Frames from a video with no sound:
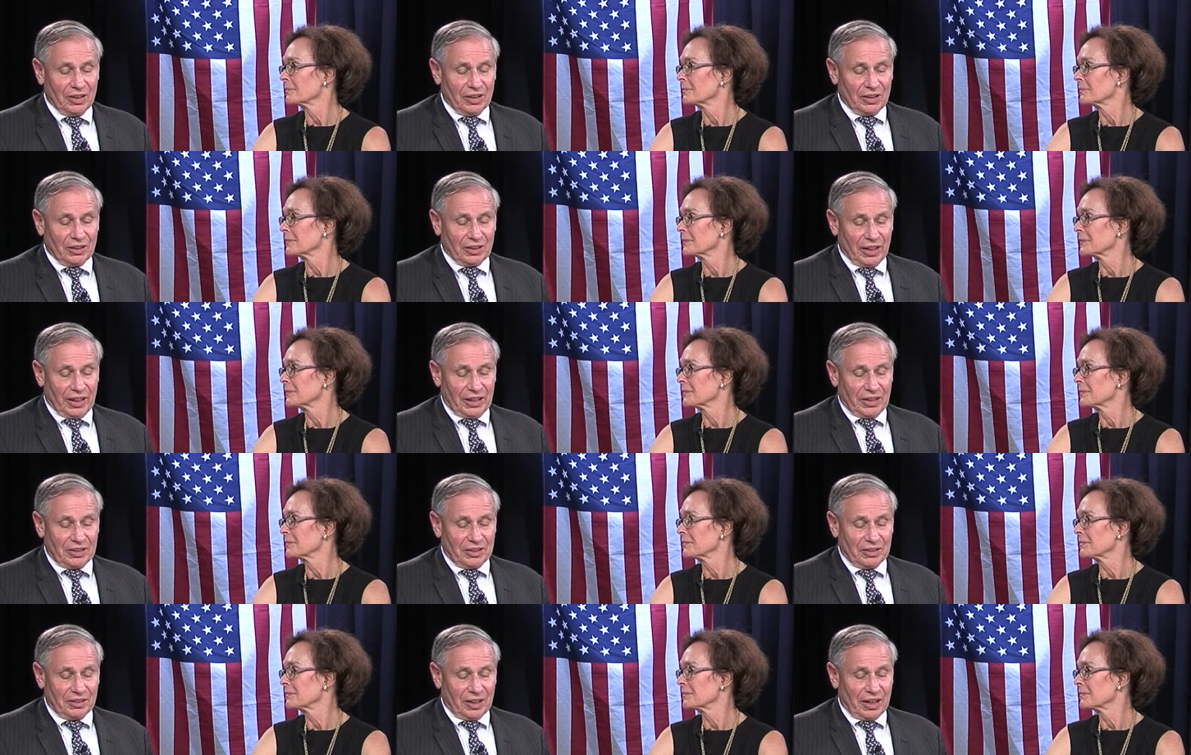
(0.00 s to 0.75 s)

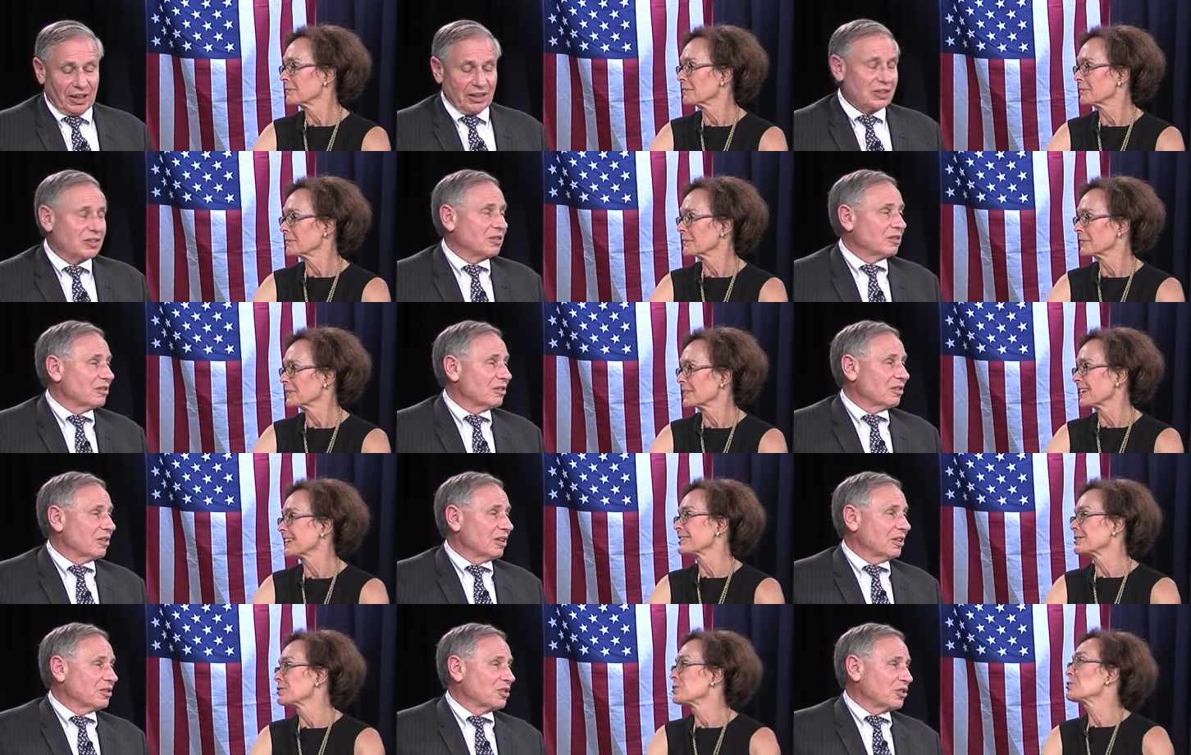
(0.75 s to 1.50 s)
Speaker 1: late and
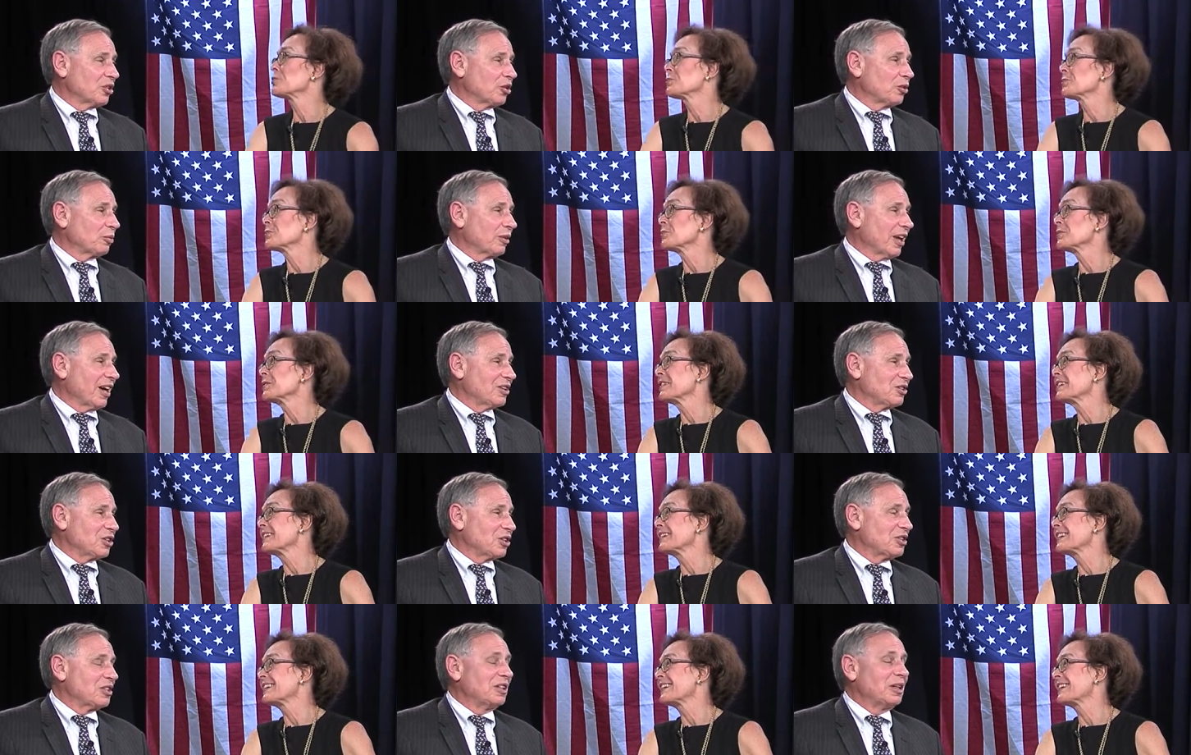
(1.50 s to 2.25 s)
in certain
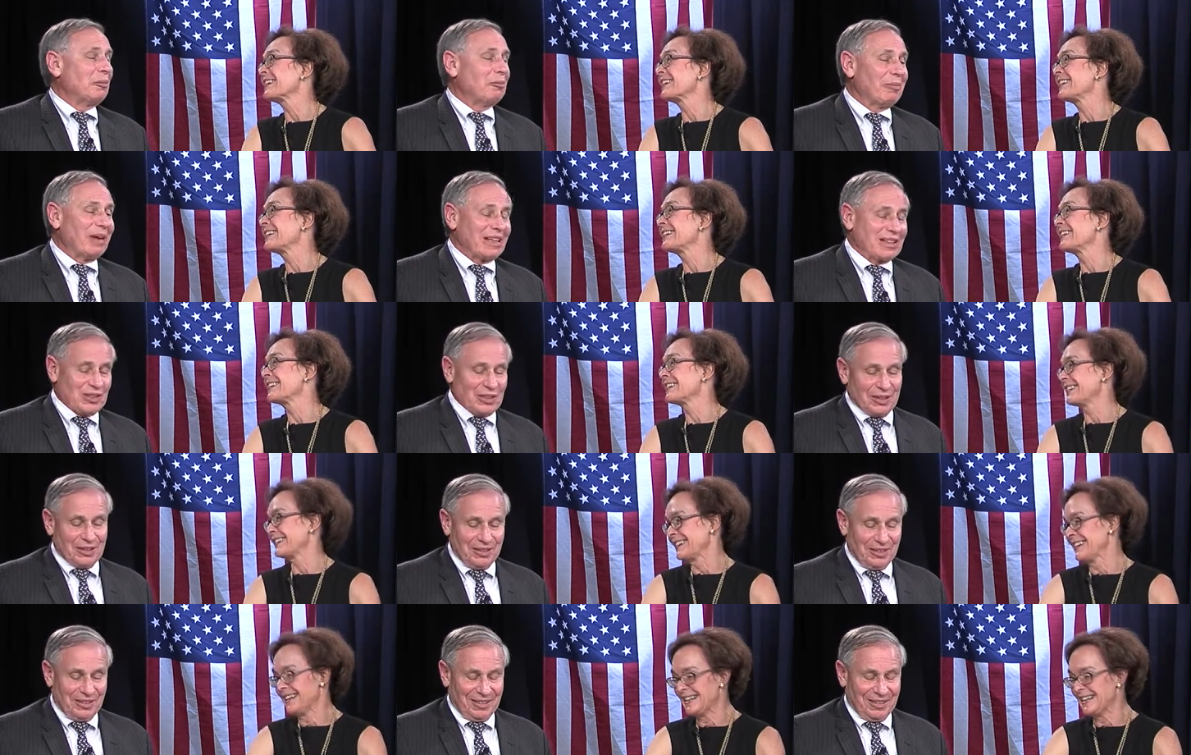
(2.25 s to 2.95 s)
cases lamented